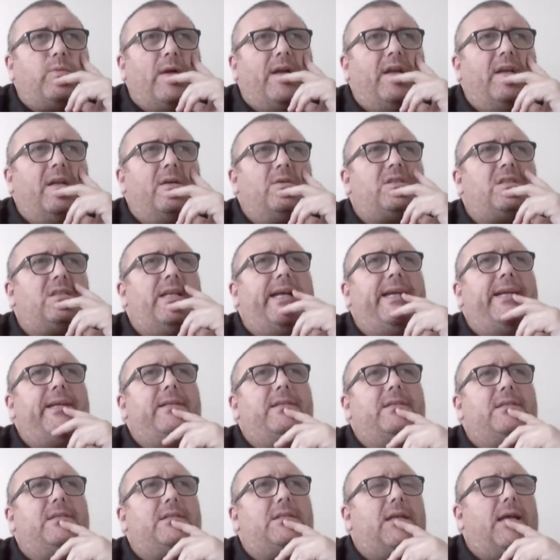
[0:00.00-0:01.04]
one of those
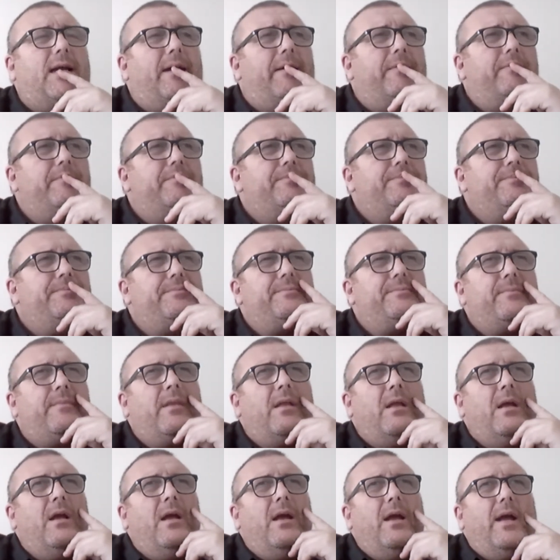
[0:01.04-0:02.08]
things.
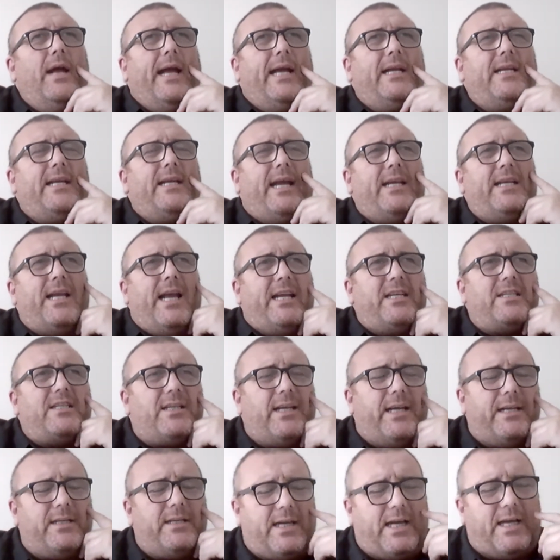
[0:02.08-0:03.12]

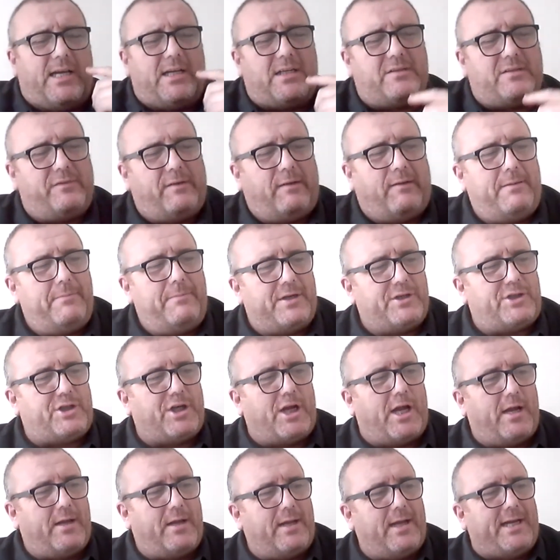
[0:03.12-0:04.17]
It's very much
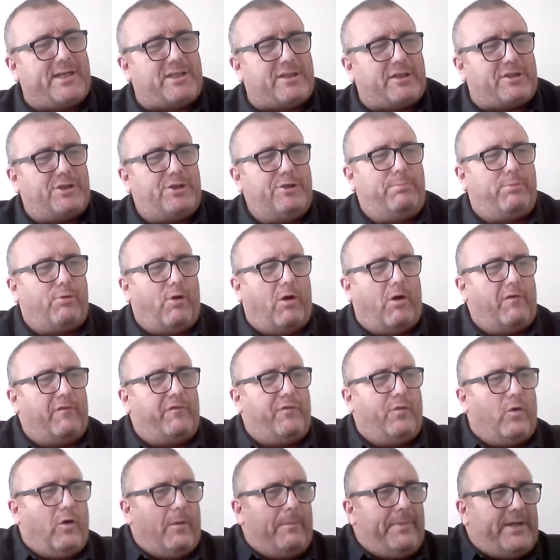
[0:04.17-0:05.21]
it's a
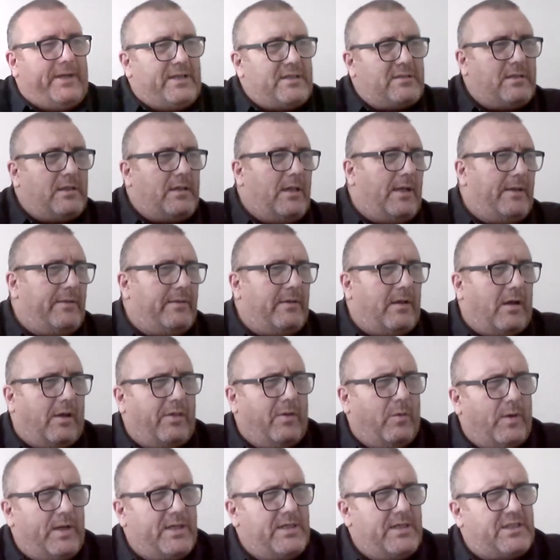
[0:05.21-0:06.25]
two-pronged fork, because
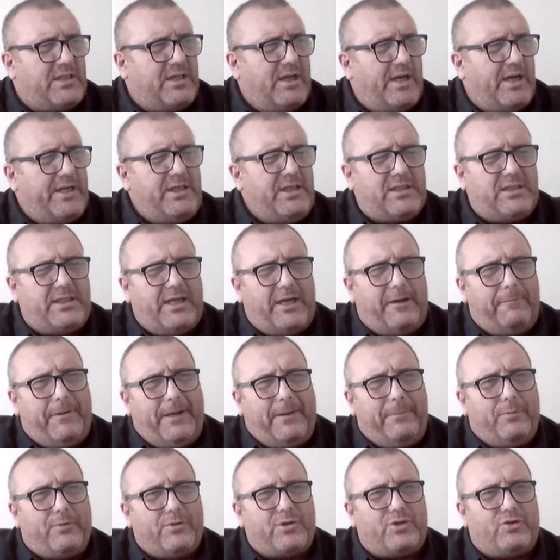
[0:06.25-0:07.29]
on the one side you see
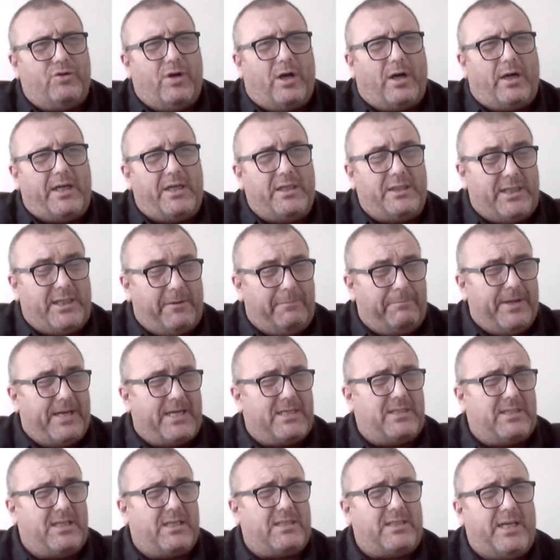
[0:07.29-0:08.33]
people struggling, you see
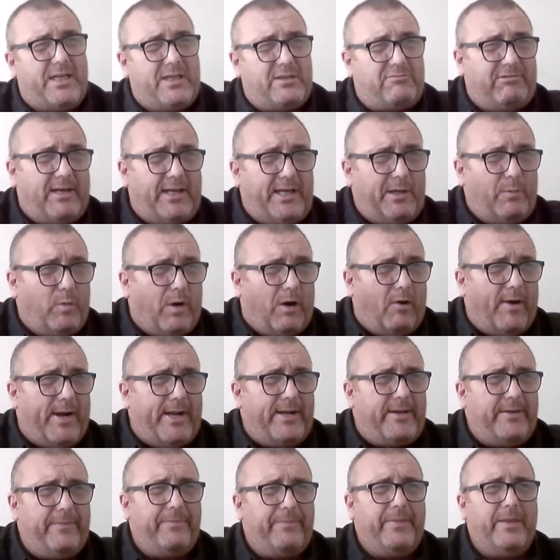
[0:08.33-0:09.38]
businesses really
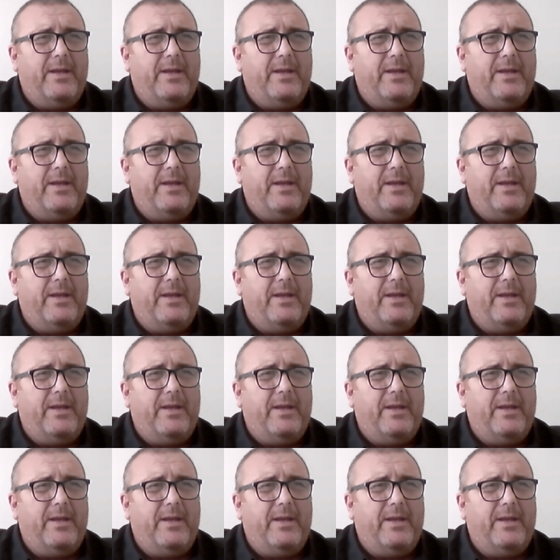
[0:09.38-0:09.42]
worried,